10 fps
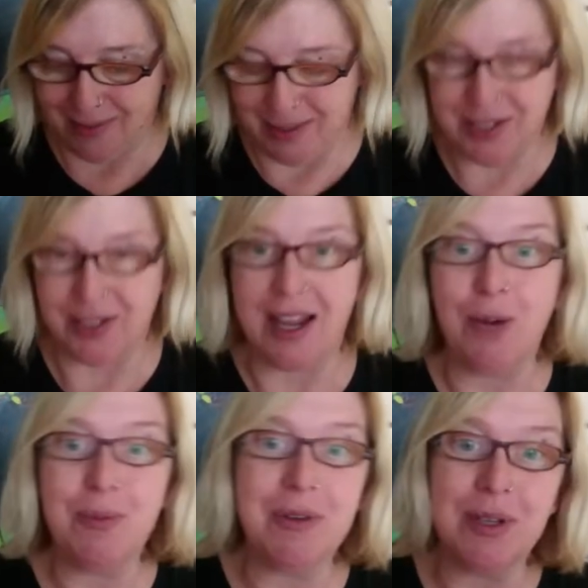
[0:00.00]
It's going to
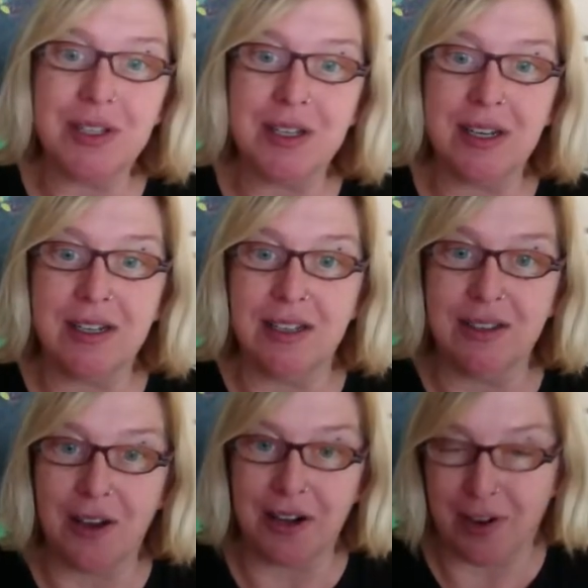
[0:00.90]
help you with a
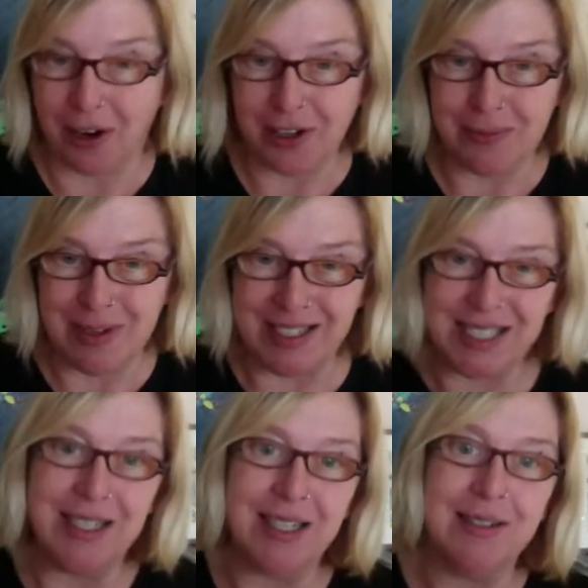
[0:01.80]
lot of
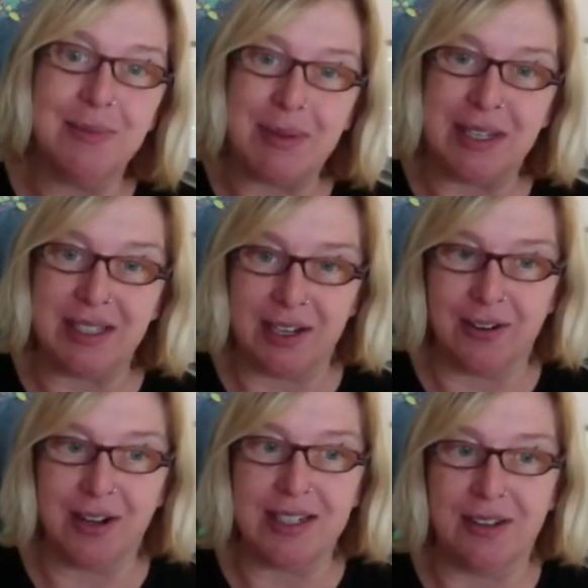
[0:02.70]
arguments, maybe
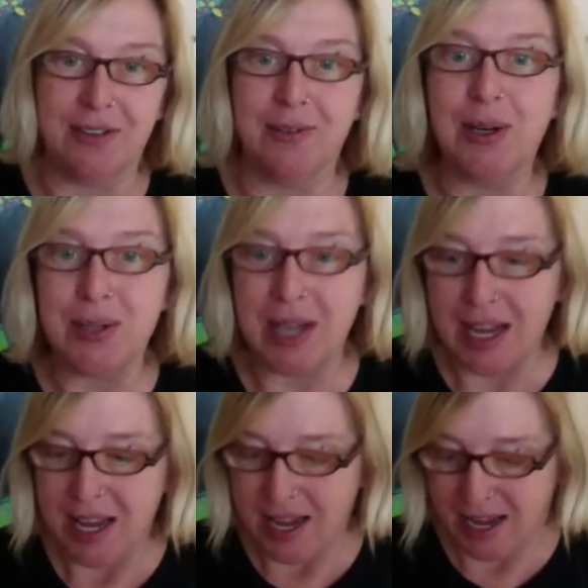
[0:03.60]
later on down the road.
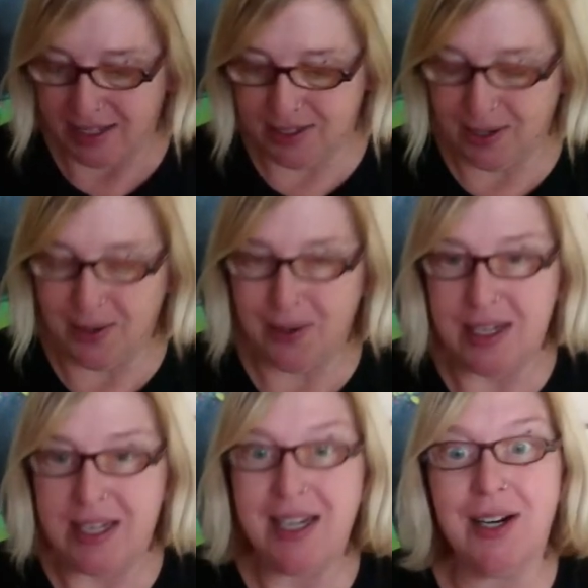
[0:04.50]
And so
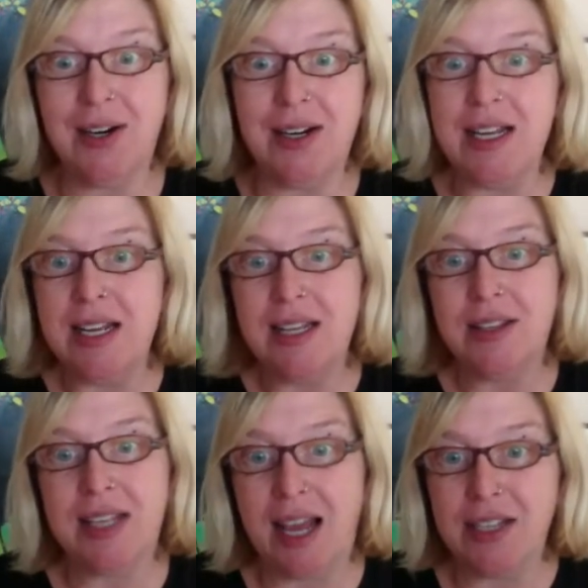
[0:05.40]
here,
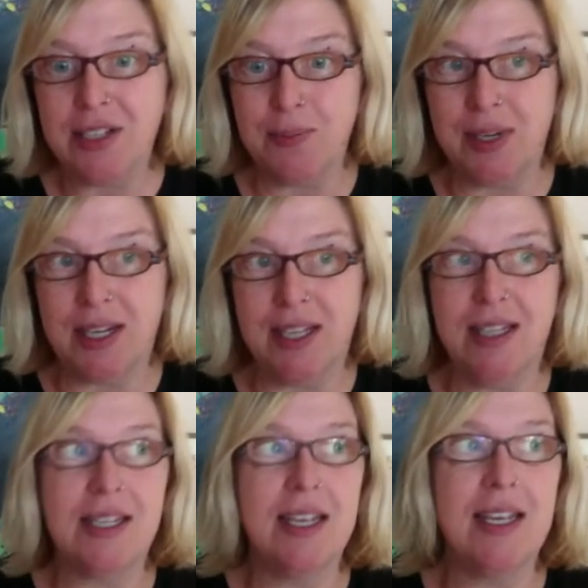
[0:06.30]
the cats are bringing
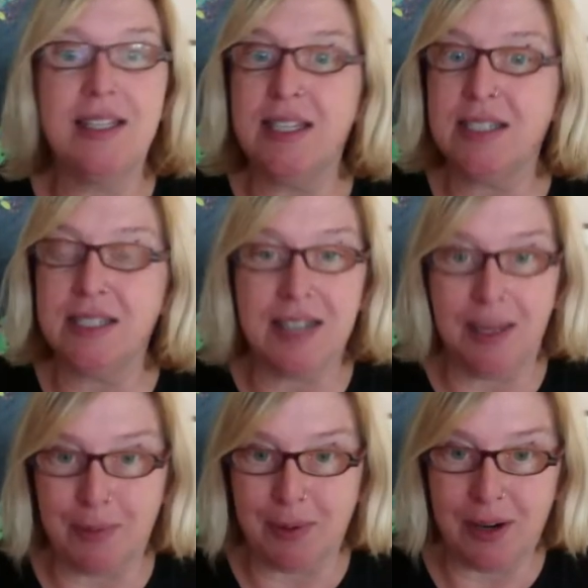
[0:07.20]
this. This is
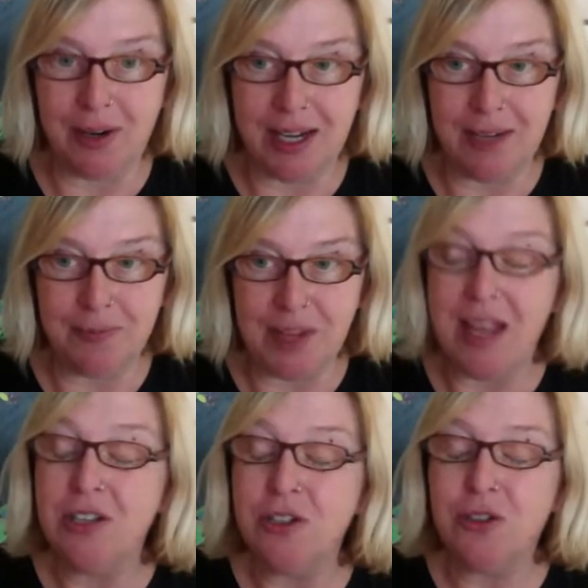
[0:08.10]
temporary.
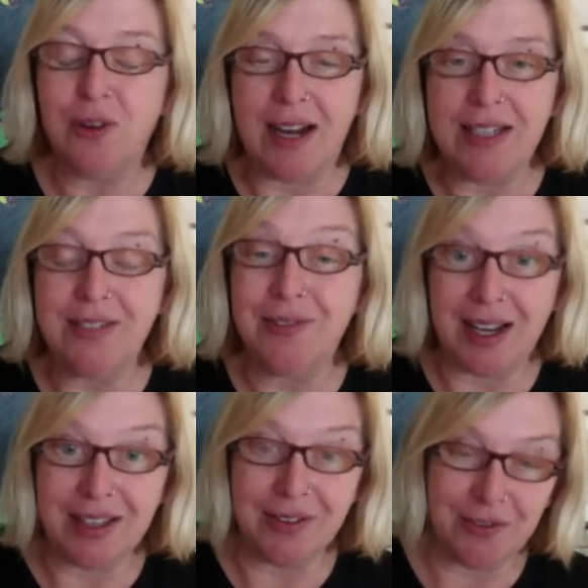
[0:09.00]
Try to
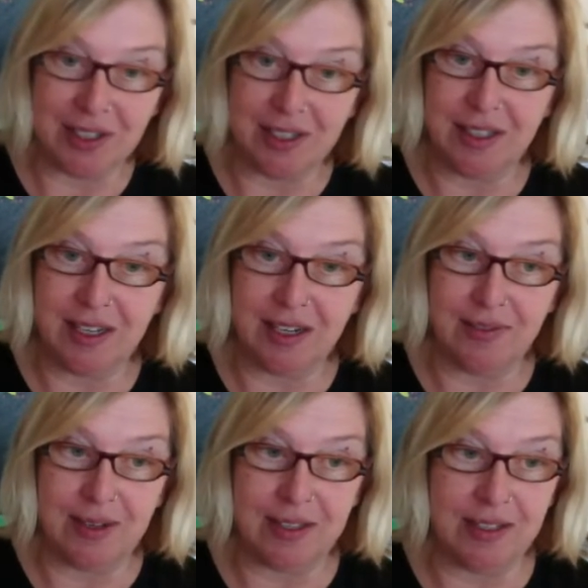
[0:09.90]
find the fun
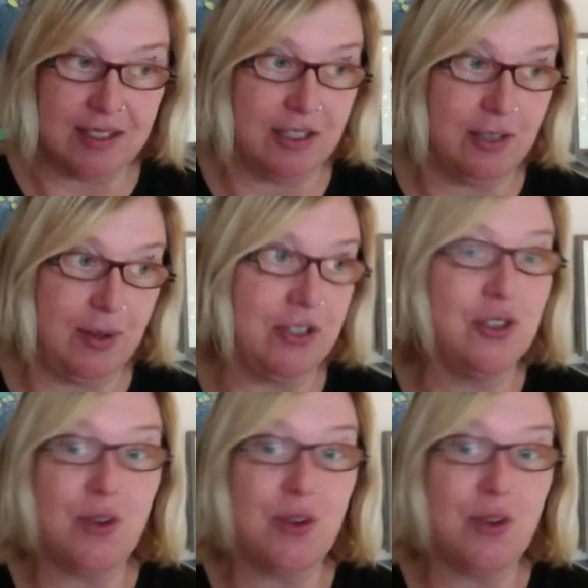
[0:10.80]
in this situation.